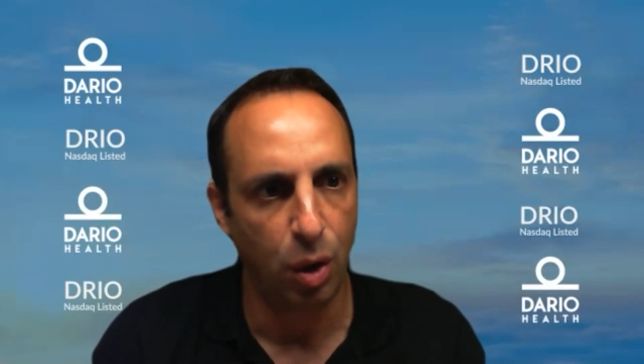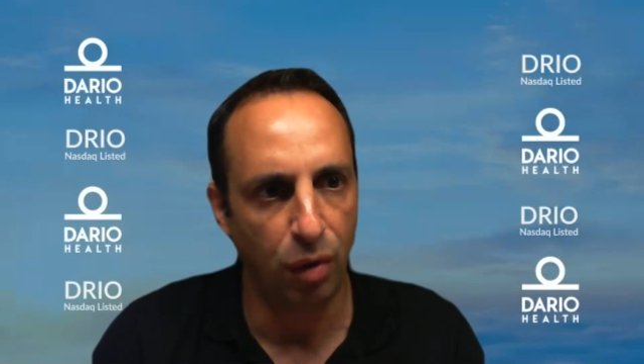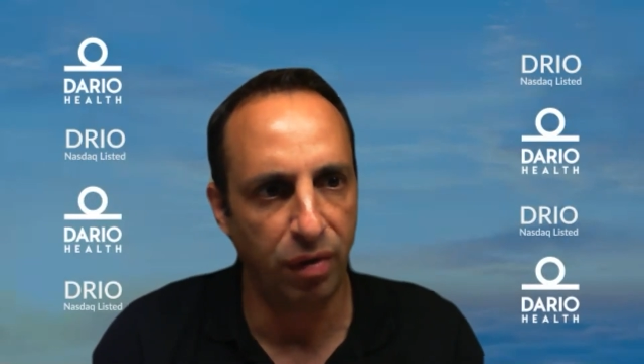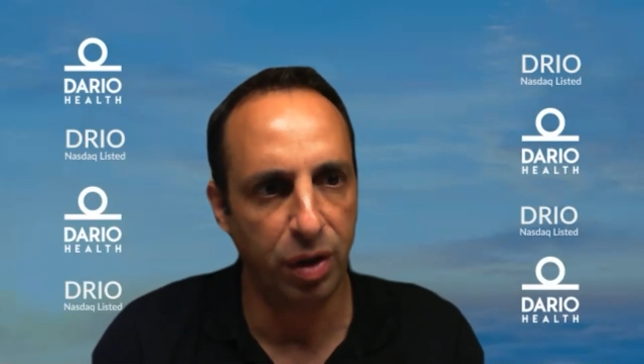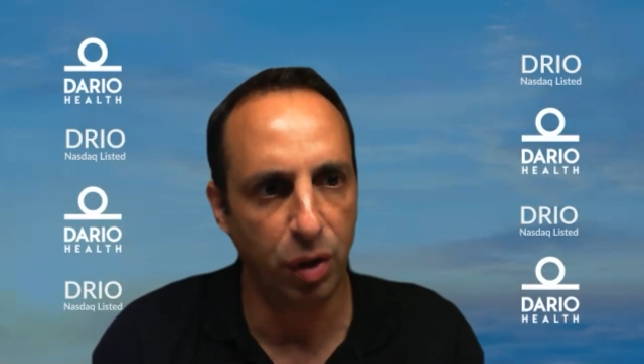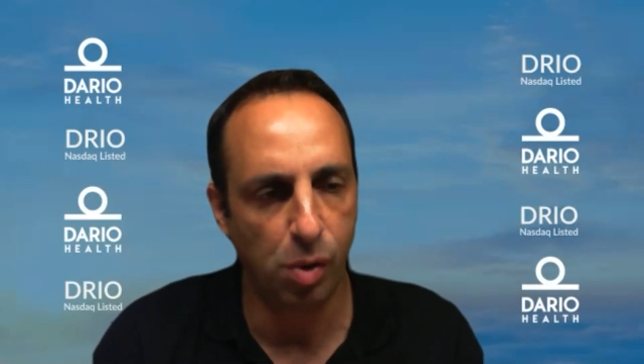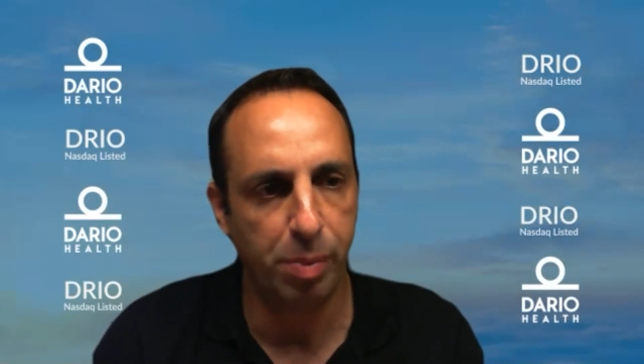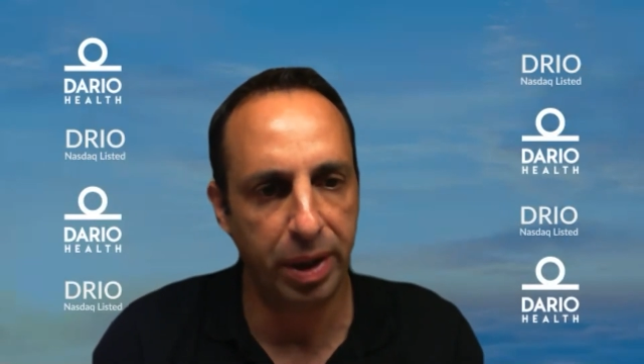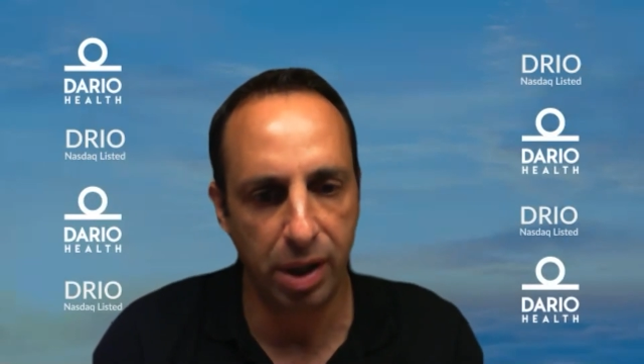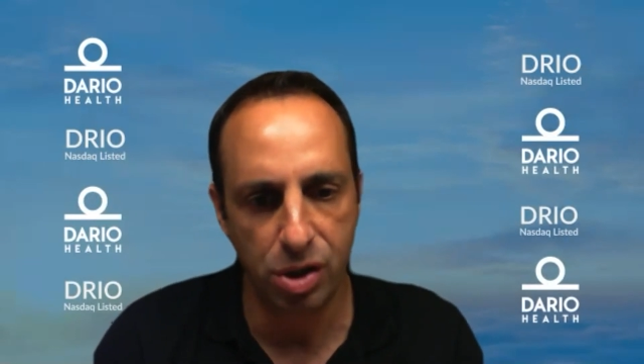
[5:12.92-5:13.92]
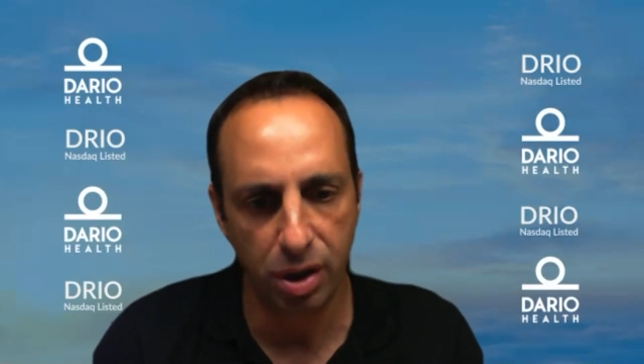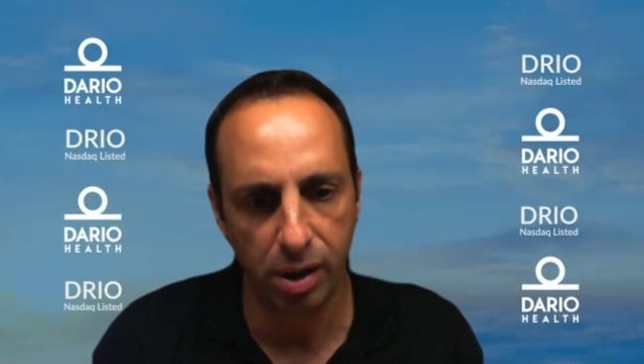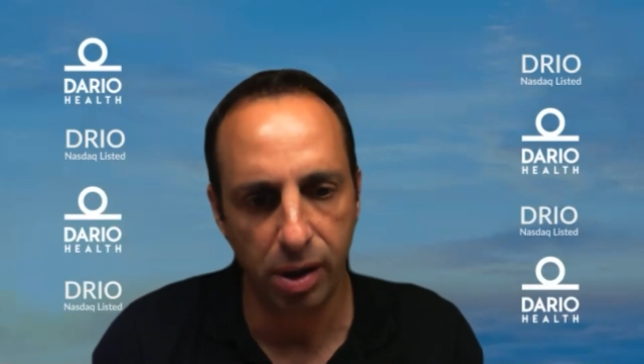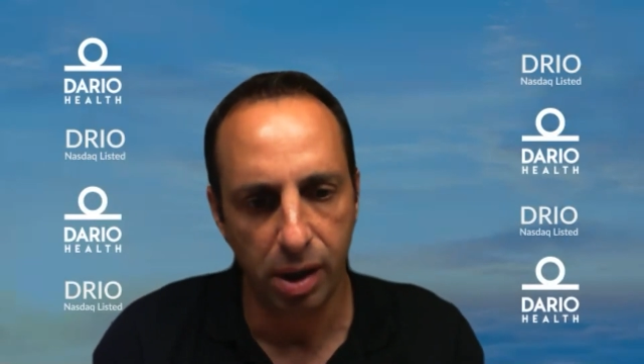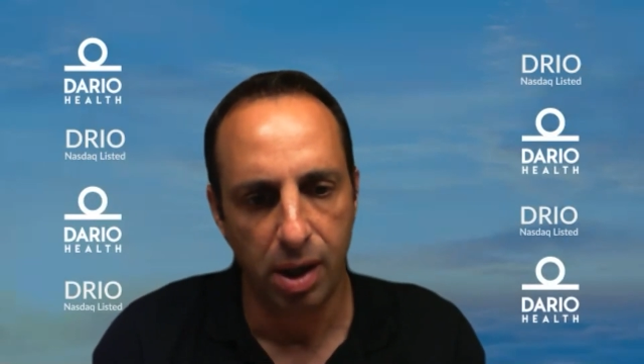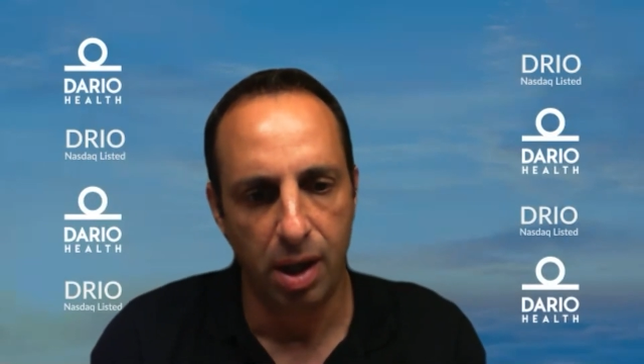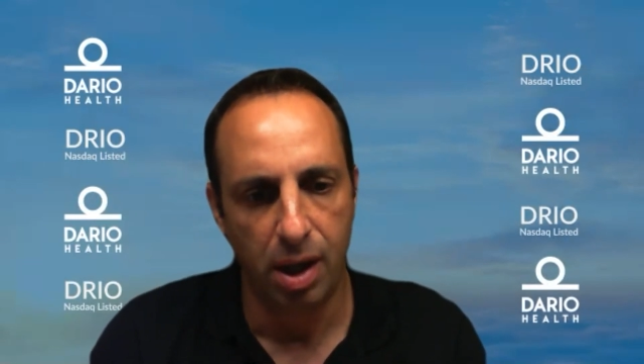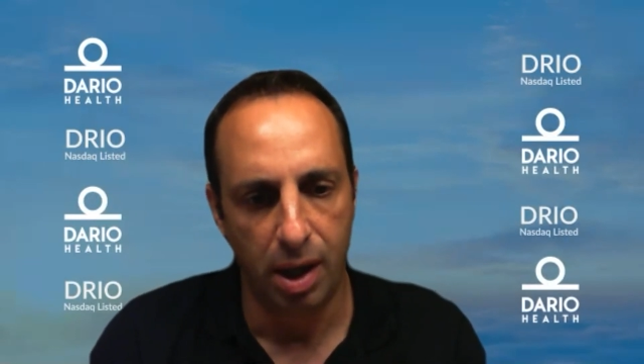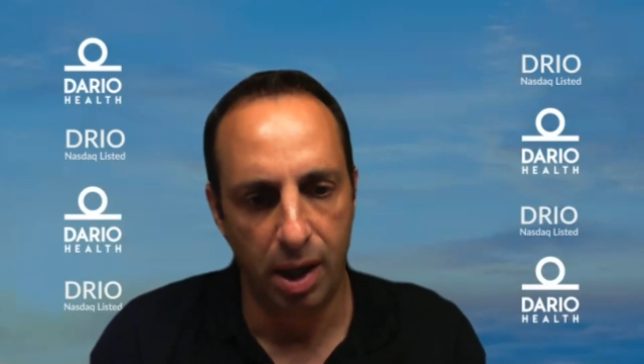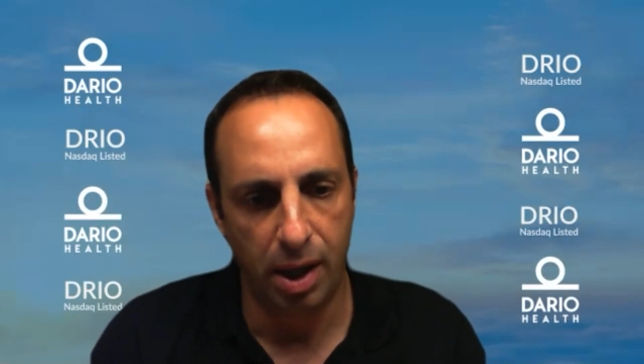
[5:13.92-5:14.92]
over the competition
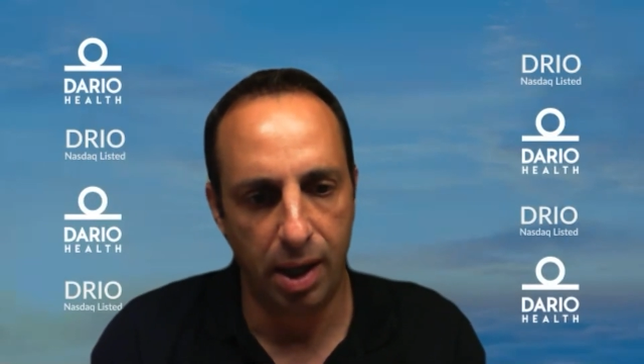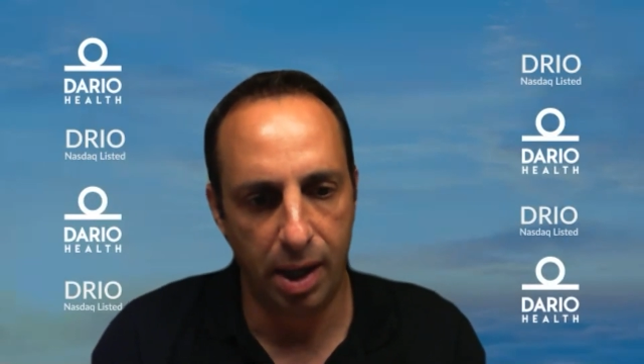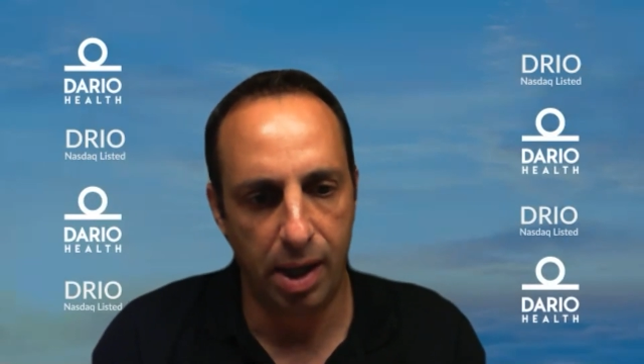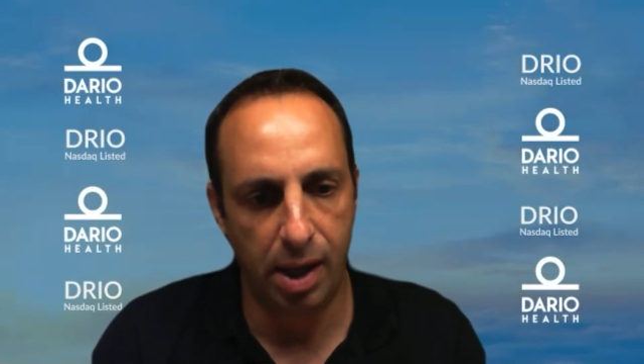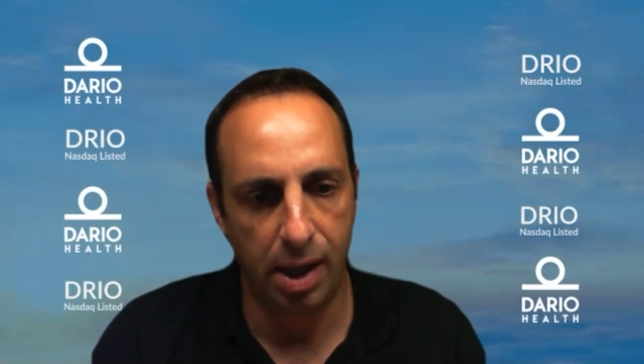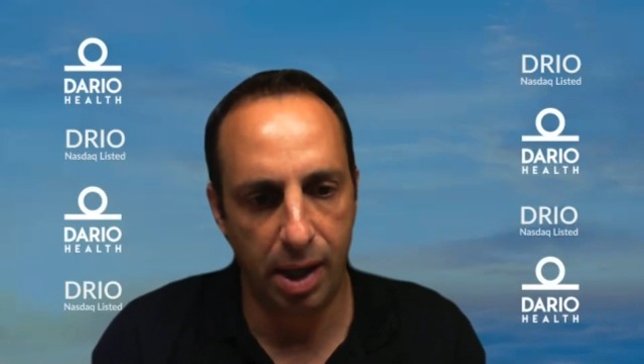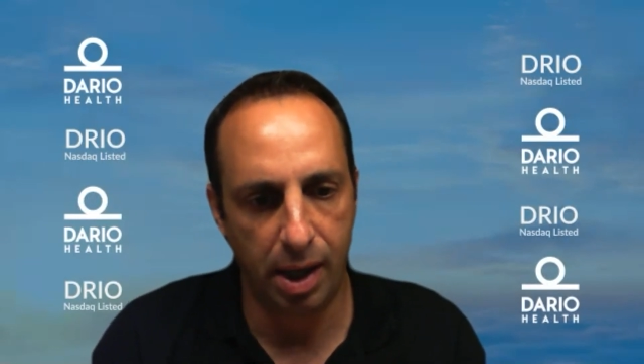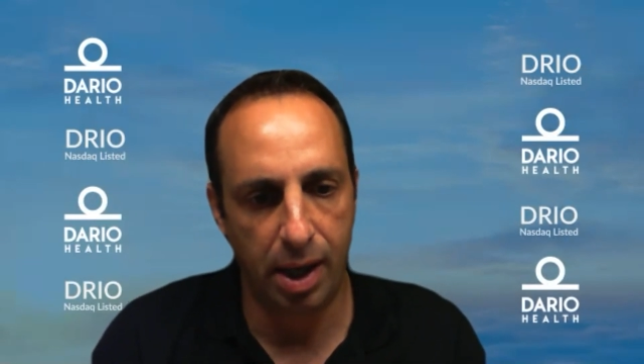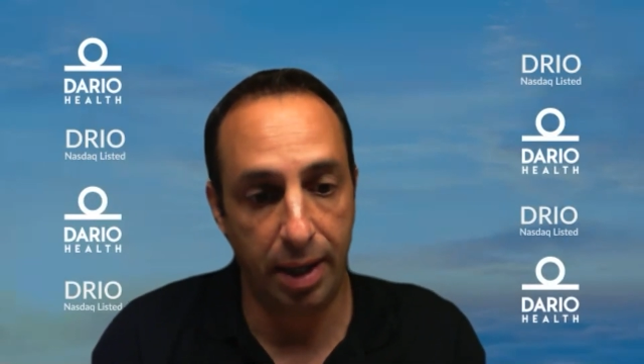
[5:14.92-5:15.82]
and